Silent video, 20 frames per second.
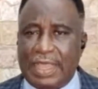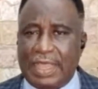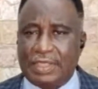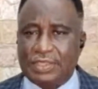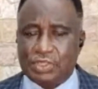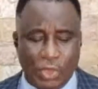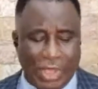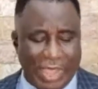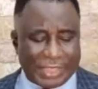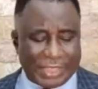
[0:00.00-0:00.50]

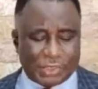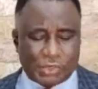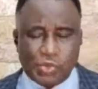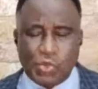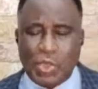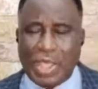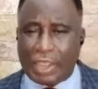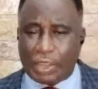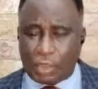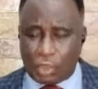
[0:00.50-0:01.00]
So as
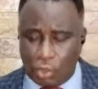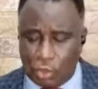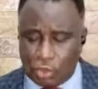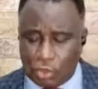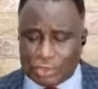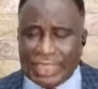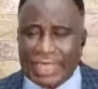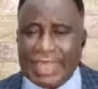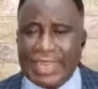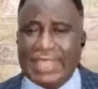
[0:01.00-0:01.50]
we are
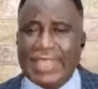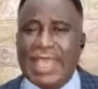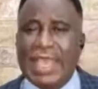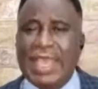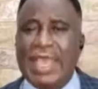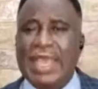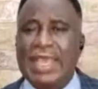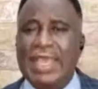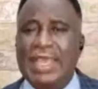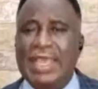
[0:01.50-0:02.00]
closing the
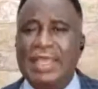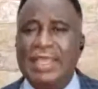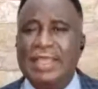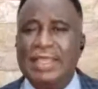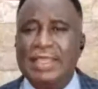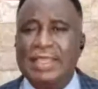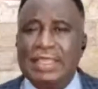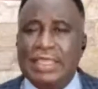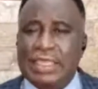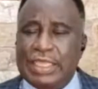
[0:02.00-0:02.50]
year,
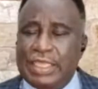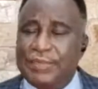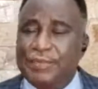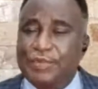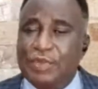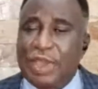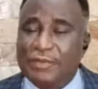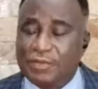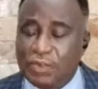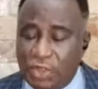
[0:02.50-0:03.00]

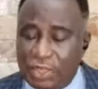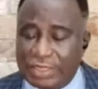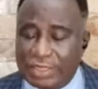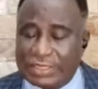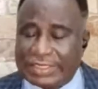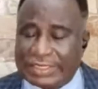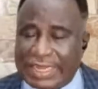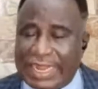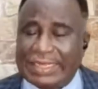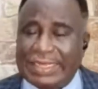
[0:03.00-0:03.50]
if you have not
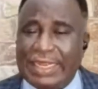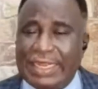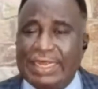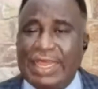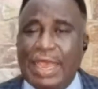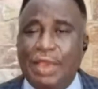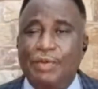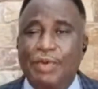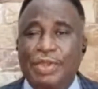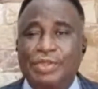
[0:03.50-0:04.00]
started,
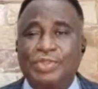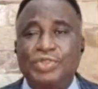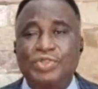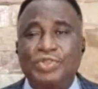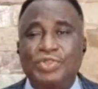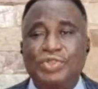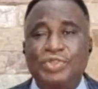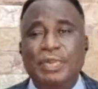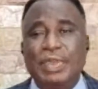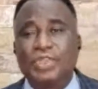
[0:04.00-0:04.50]
I want you
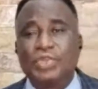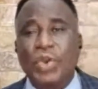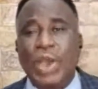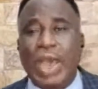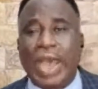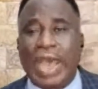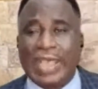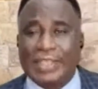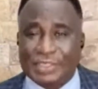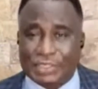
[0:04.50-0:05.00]
to begin
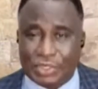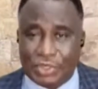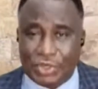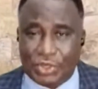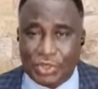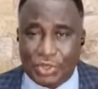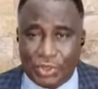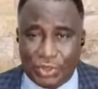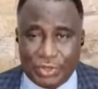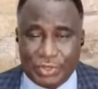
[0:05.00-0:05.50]
to ask
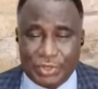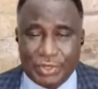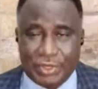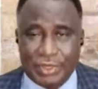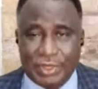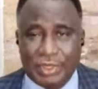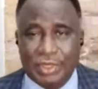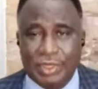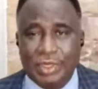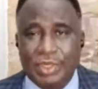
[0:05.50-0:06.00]
God,
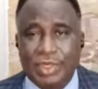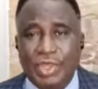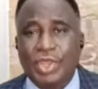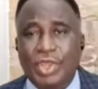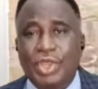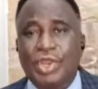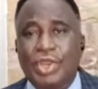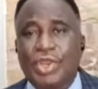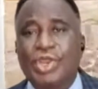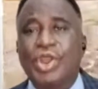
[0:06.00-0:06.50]

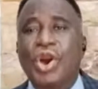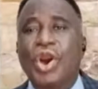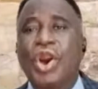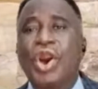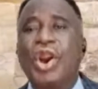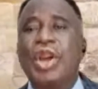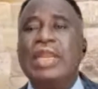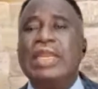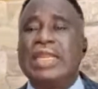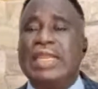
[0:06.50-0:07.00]

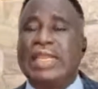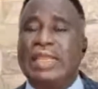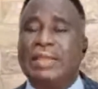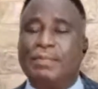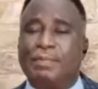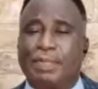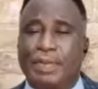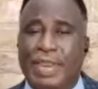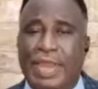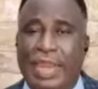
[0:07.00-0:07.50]
Lord, in
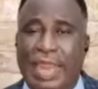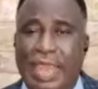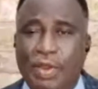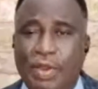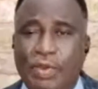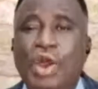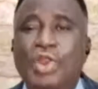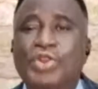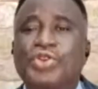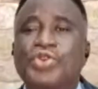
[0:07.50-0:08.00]
prayer,
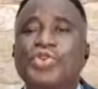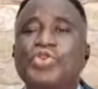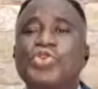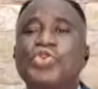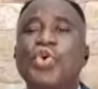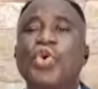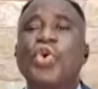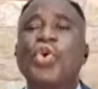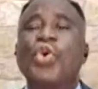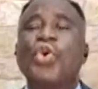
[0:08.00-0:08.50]
what do
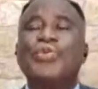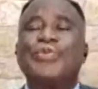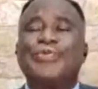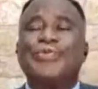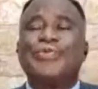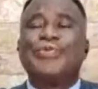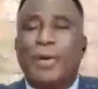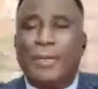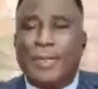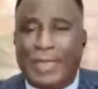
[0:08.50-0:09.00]
you hold
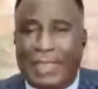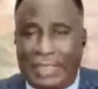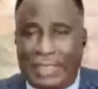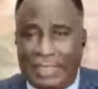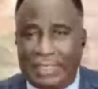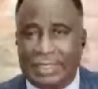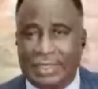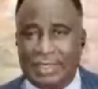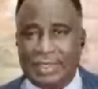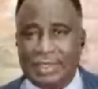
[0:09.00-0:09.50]
for me